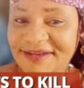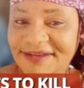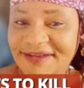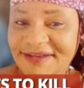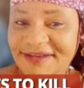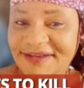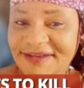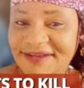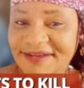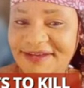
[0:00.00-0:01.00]

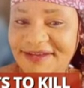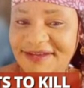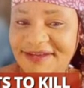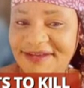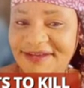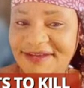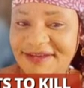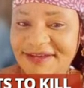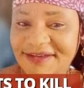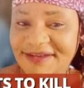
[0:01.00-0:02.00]

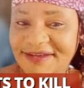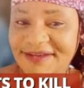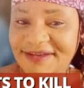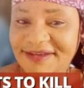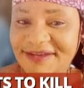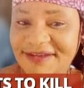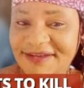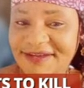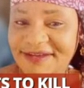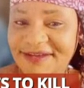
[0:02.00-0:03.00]

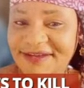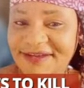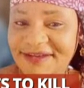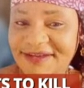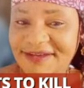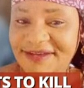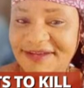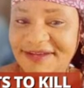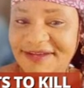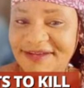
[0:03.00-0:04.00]

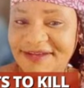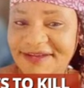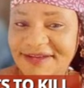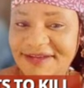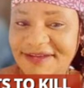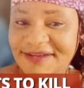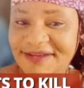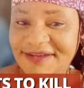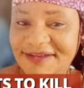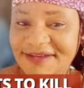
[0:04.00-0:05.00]

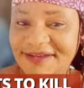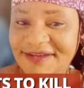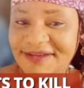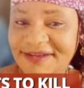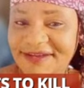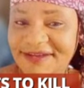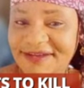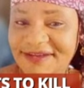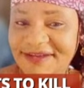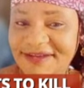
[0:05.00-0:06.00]

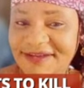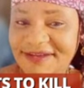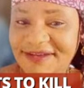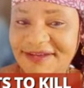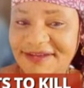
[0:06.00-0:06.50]
The person shown says nothing.